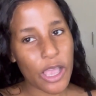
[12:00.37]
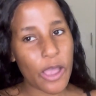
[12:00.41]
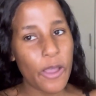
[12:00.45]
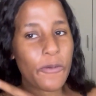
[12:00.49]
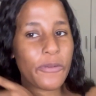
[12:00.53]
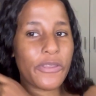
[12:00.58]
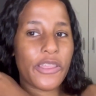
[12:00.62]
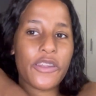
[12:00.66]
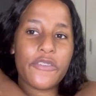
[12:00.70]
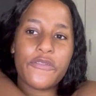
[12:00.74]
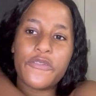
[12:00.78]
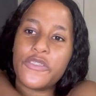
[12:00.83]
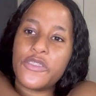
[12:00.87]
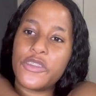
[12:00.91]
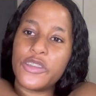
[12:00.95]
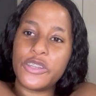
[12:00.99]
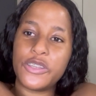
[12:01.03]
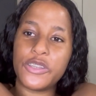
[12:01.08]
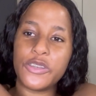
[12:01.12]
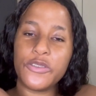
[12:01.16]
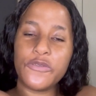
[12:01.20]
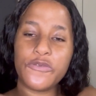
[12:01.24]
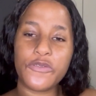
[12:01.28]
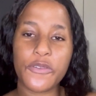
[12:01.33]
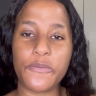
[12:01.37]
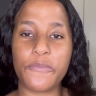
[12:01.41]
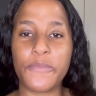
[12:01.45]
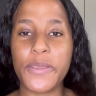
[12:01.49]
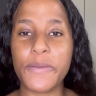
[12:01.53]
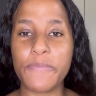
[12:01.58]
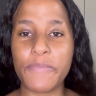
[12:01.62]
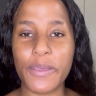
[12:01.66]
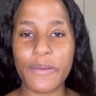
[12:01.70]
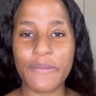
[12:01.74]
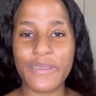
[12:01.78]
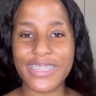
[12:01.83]
Without further ado, for me,
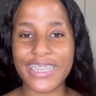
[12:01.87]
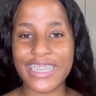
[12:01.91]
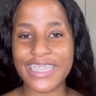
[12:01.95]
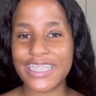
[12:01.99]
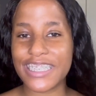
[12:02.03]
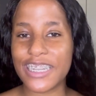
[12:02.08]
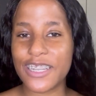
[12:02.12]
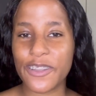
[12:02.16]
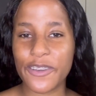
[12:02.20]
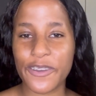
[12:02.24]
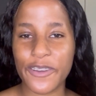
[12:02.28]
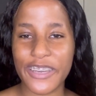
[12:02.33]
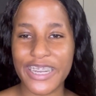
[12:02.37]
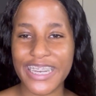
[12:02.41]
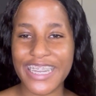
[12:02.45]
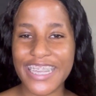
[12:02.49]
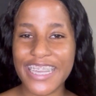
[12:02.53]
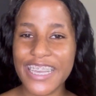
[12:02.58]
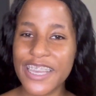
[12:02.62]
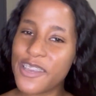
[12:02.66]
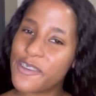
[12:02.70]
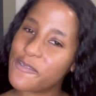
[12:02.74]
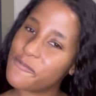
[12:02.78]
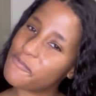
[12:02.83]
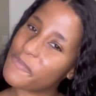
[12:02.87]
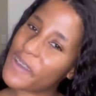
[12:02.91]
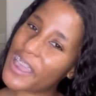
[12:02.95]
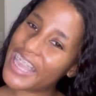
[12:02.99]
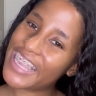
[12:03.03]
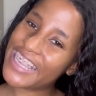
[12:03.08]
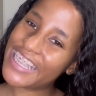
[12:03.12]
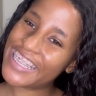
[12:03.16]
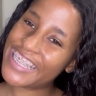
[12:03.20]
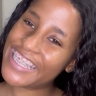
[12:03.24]
baby Sunshine the hoodie. Bye.